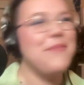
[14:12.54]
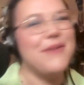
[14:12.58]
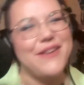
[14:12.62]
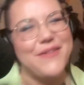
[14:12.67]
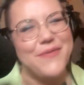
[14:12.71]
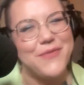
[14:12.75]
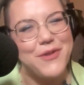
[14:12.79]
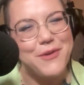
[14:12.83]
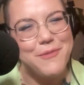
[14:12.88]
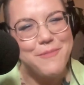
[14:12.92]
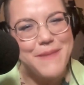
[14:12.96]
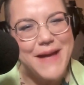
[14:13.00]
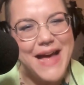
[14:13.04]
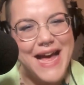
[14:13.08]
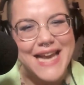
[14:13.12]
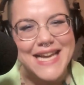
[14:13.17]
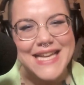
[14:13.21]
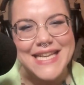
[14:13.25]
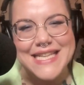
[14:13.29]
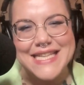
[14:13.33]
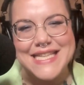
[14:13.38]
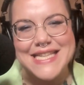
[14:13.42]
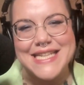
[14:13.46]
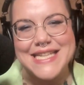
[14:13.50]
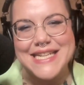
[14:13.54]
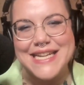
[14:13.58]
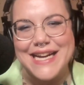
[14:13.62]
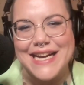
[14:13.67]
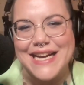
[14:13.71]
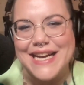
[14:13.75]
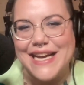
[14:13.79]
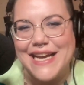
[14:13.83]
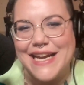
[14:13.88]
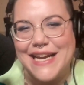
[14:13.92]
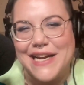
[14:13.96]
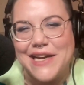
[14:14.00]
if they're bad at
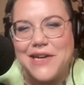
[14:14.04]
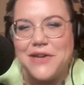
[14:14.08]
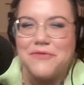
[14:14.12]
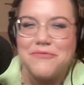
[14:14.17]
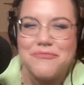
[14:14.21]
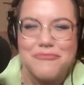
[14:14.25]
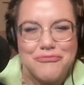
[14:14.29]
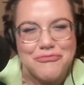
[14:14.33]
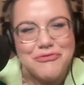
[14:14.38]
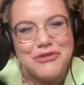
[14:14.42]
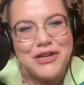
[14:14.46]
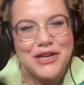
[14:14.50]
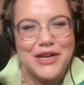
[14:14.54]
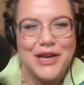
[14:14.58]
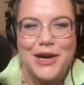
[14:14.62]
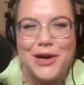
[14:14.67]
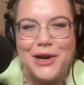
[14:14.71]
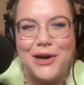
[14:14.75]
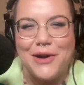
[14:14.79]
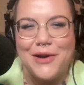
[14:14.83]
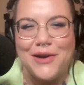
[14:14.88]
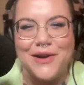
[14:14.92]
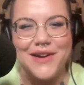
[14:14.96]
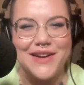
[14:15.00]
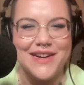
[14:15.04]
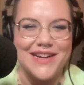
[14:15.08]
singing, you know.